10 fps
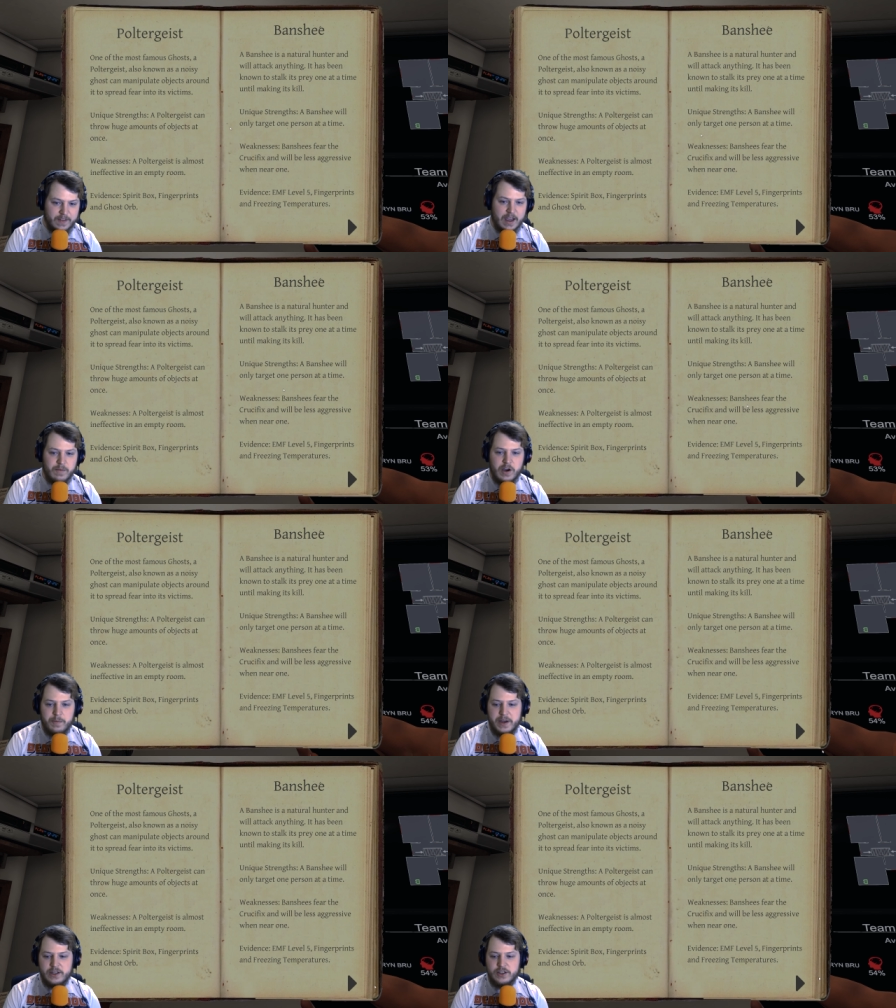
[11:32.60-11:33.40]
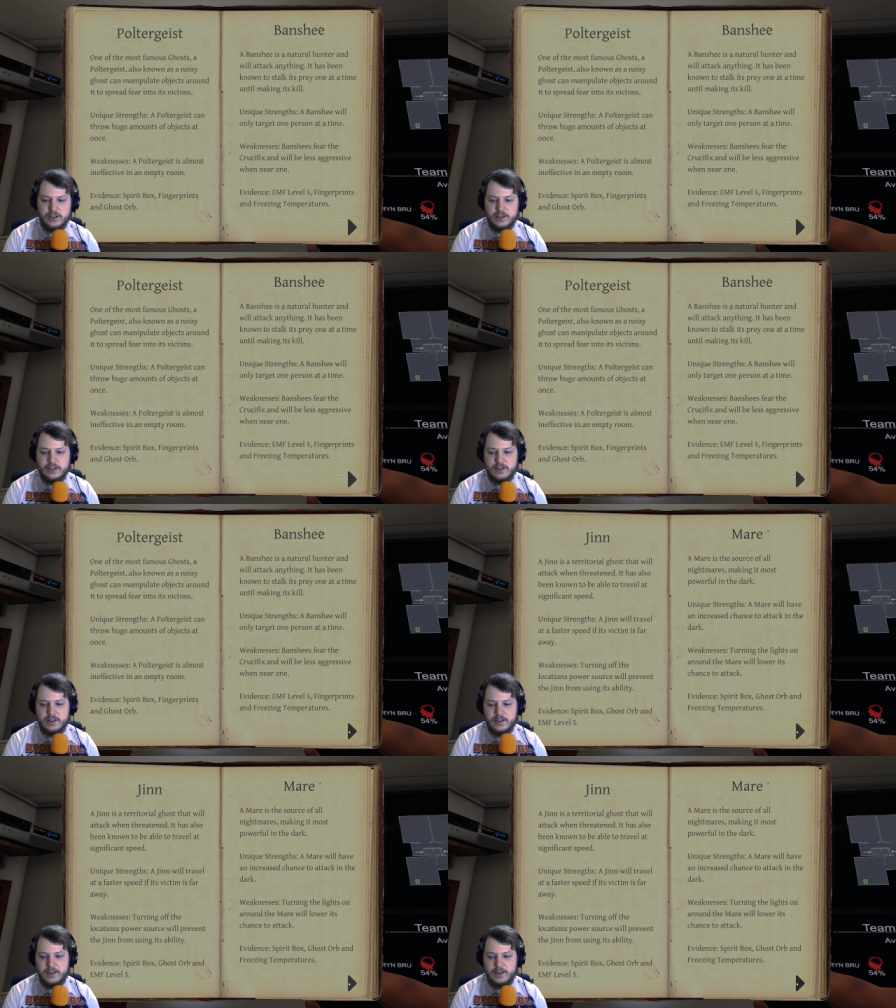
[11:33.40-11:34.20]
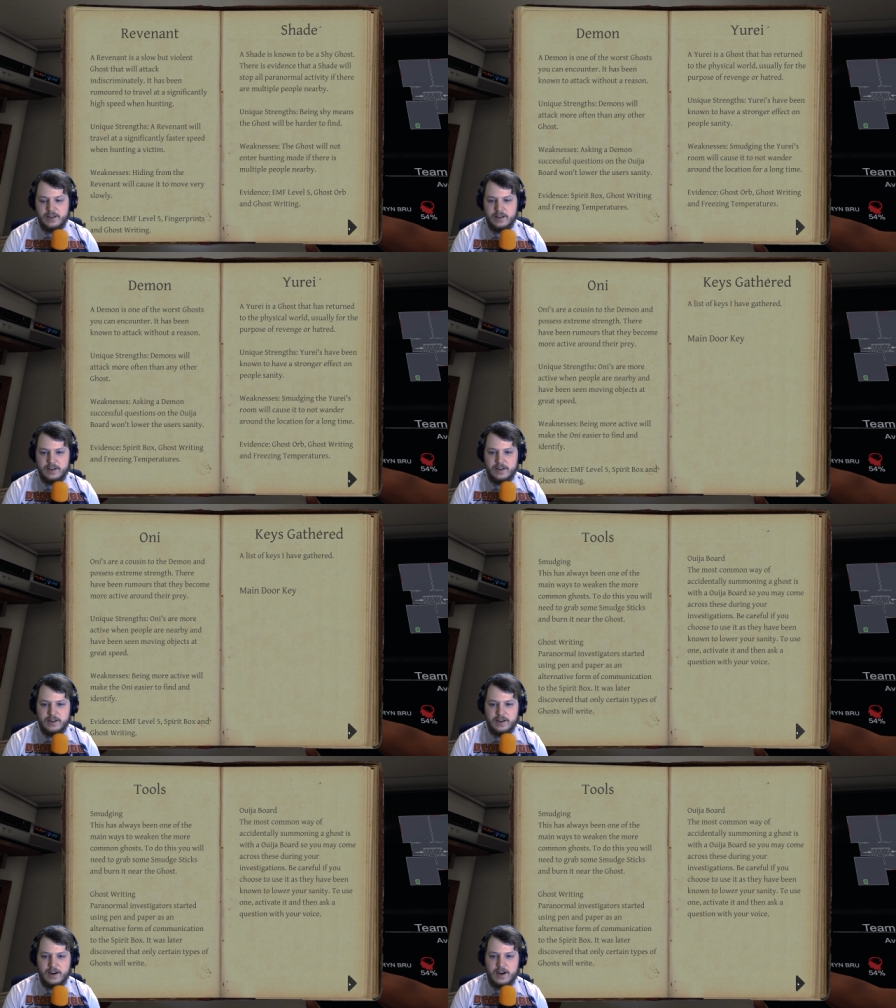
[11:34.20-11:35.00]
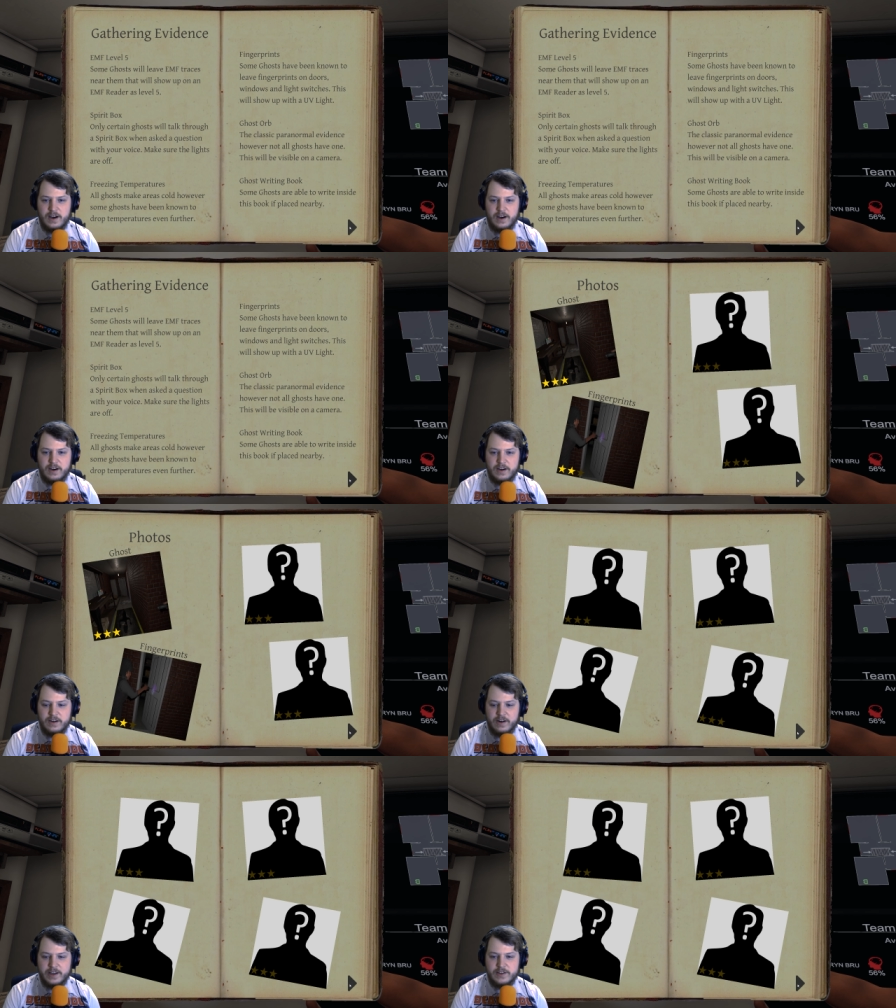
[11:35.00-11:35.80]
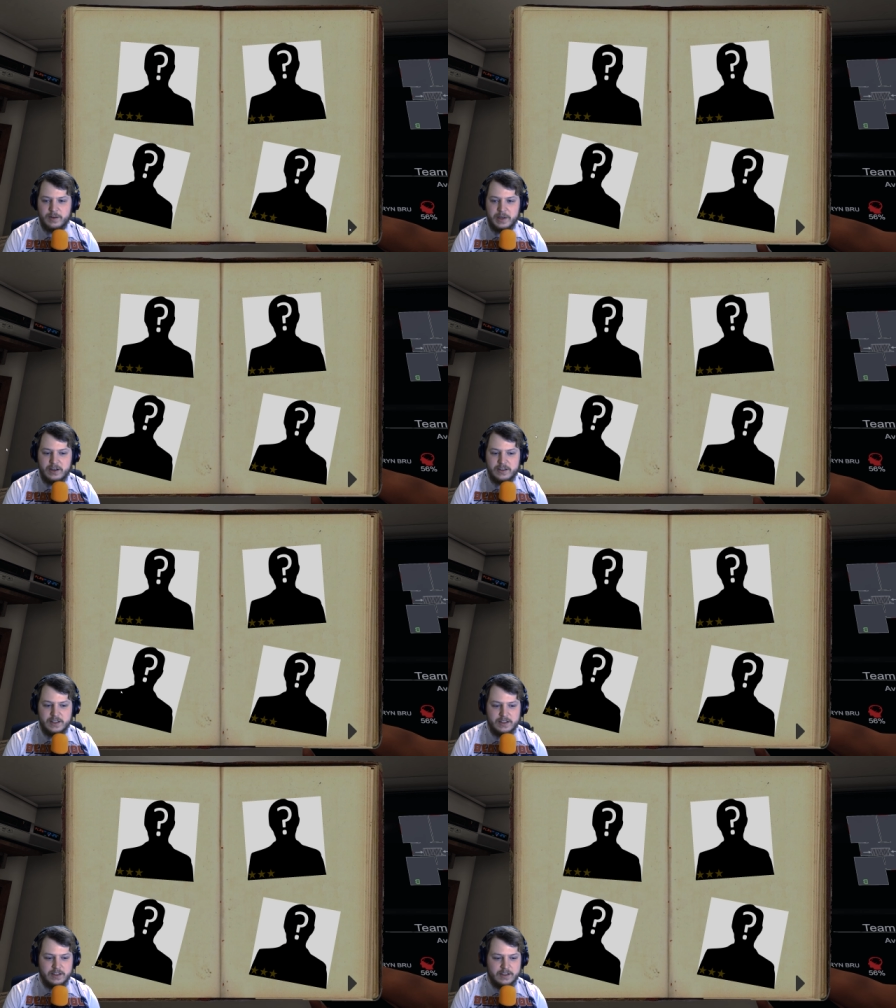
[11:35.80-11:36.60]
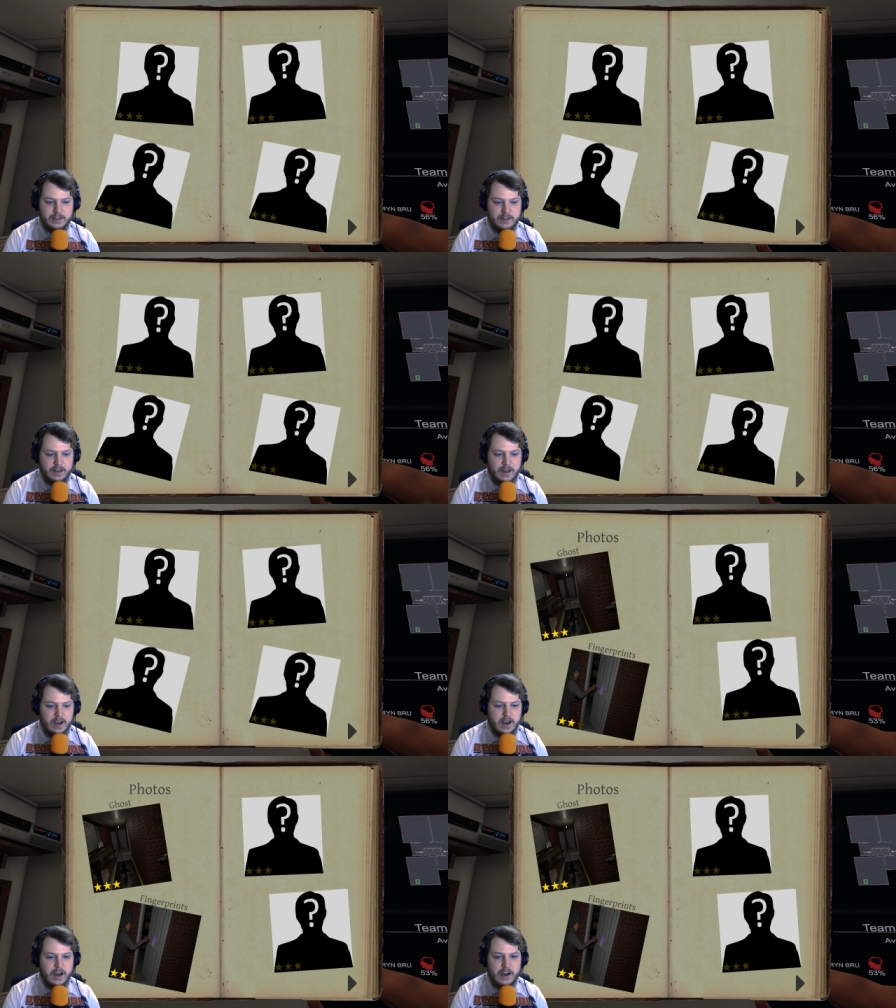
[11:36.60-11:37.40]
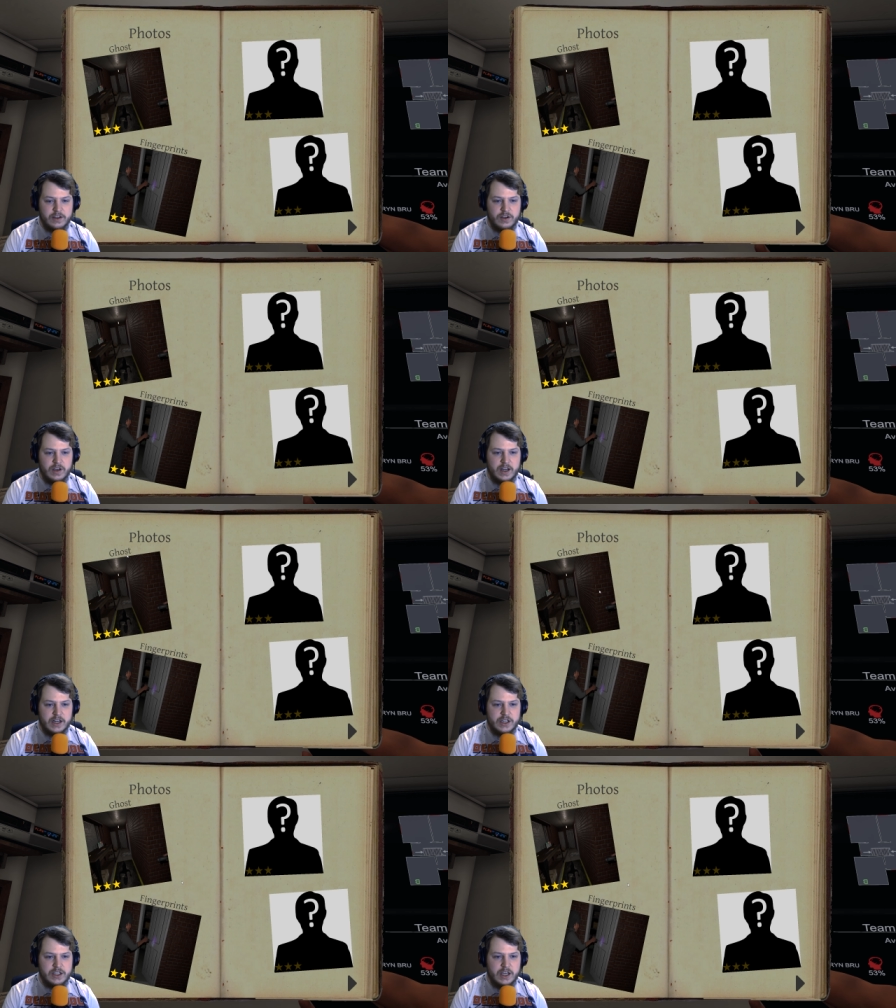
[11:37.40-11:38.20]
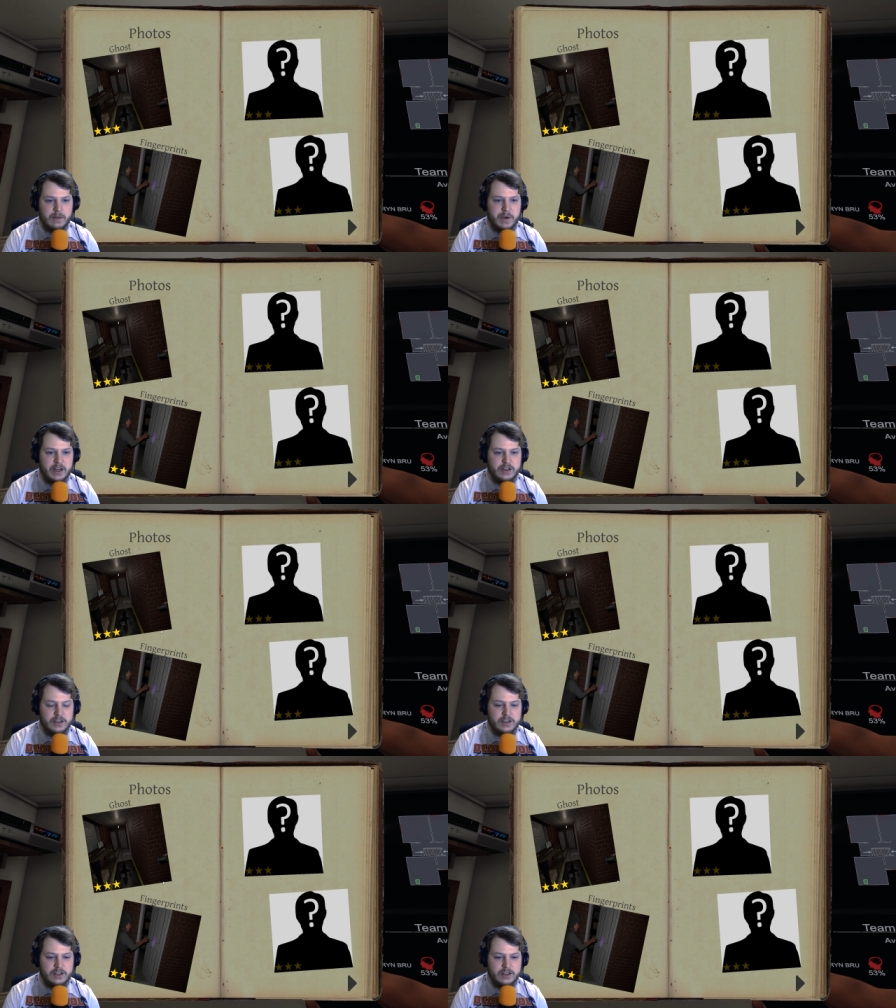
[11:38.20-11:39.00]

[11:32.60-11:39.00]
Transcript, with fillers: And we got pictures. Oh, Craig's going to be gutted. Uh, so you can actually see the pictures